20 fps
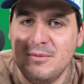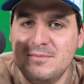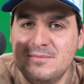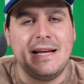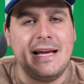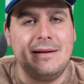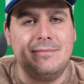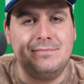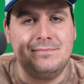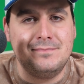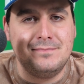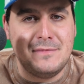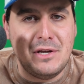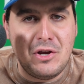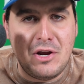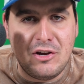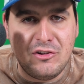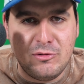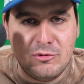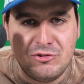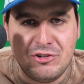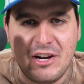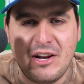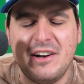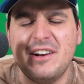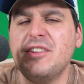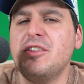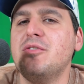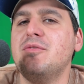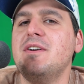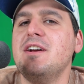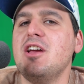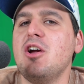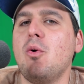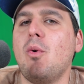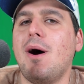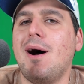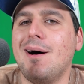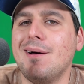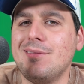But again, thank you guys so much for checking out another
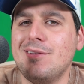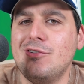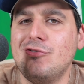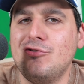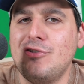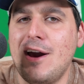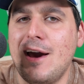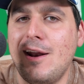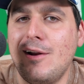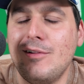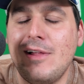video on this channel.